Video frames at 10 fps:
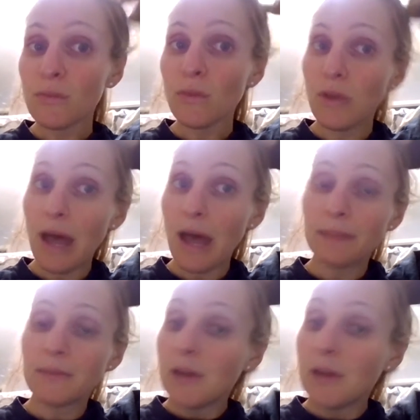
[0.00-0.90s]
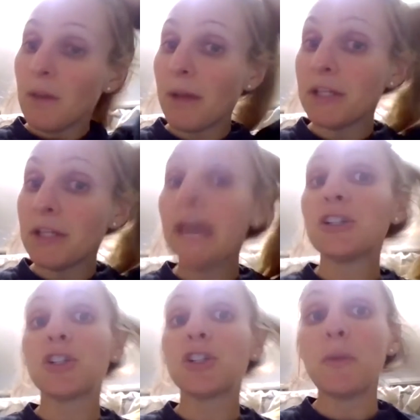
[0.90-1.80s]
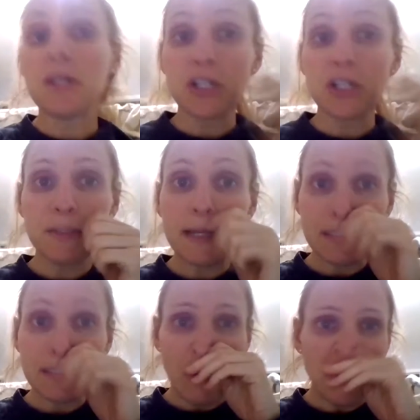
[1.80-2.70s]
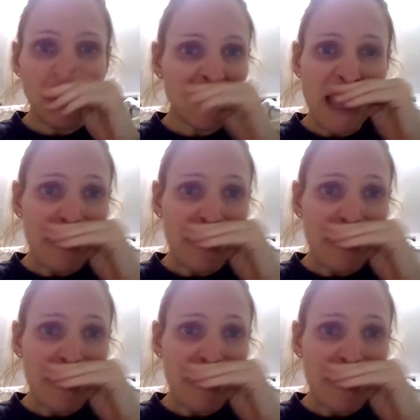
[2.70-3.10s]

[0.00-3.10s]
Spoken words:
Yeah. But yeah, just being smart with your time.